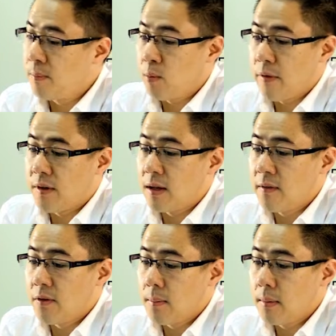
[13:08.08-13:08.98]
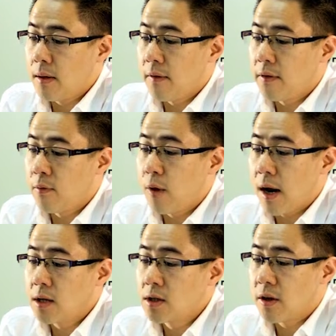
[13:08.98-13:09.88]
With the development of a
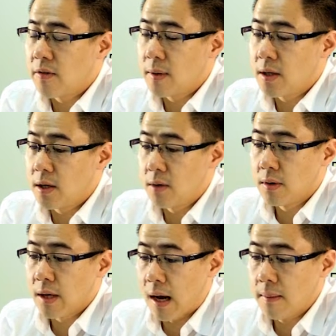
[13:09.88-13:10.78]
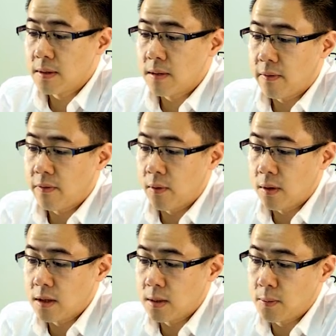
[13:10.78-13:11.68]
range of material types for
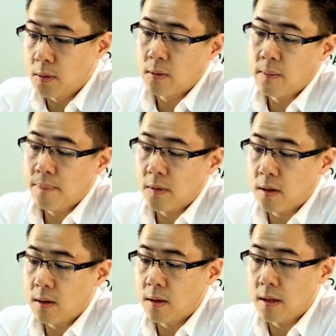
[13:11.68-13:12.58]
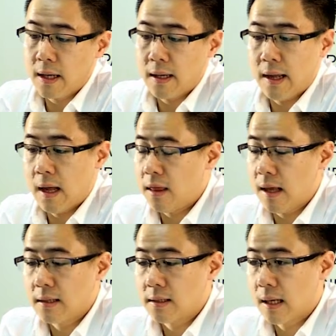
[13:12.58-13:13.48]
the spool, you can get
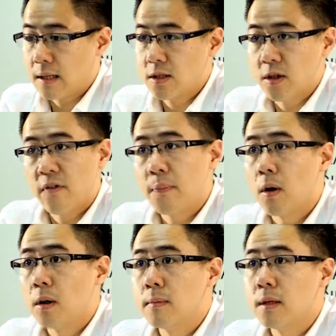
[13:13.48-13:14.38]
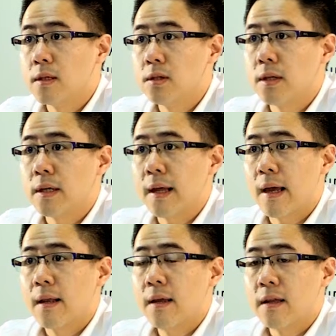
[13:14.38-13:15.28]
things like soft polymers, you can
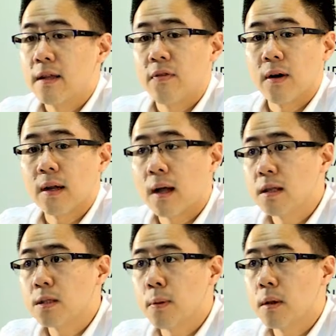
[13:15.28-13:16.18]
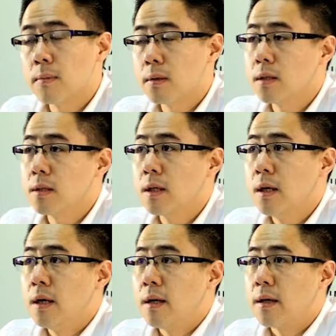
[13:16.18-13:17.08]
get different colors polymers,
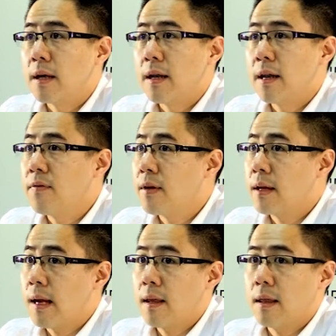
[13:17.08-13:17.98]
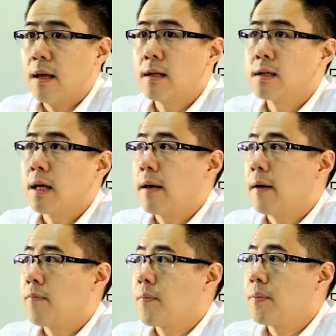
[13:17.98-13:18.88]
you can even get things
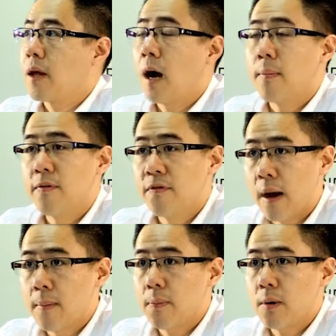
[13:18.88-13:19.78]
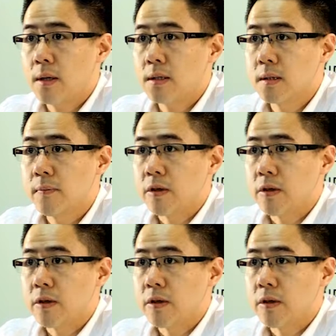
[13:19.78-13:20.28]
like carbon fiber prints.